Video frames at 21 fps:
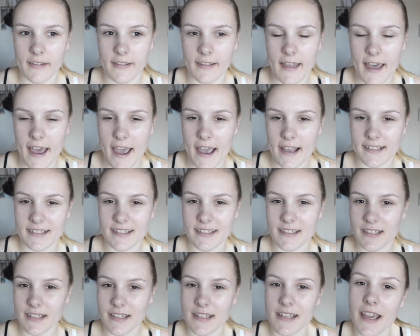
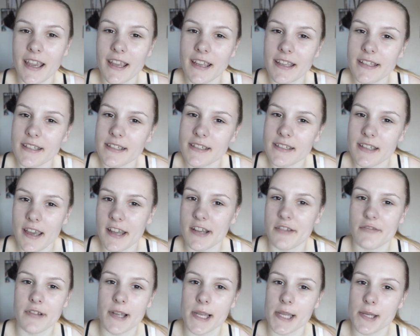last night at
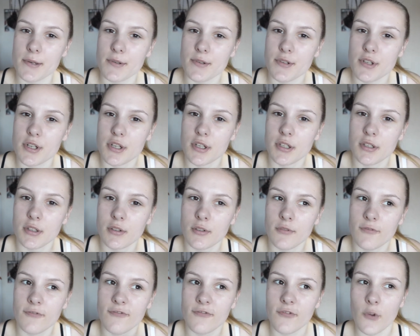around
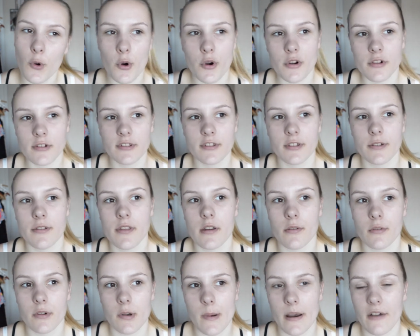4, so they
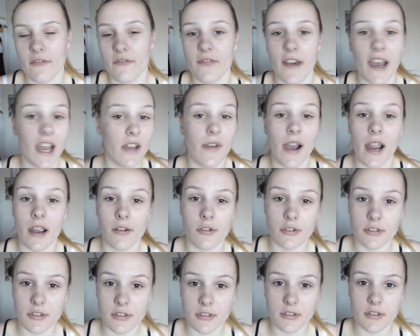were about 5
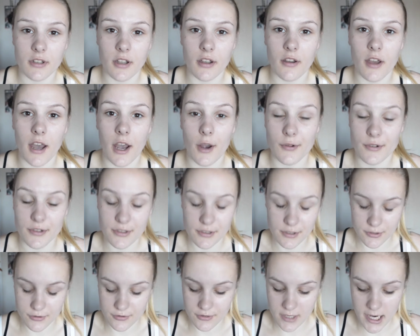hours
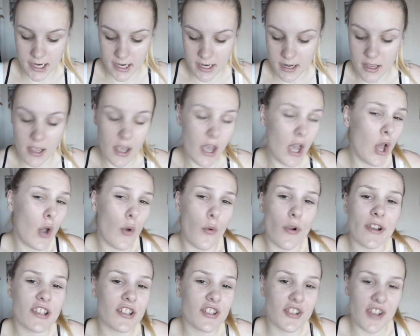to dry,
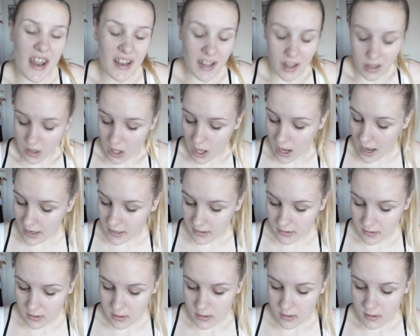which is not a
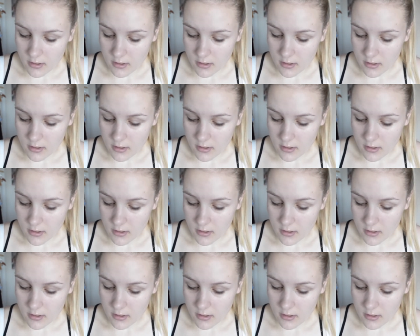lot.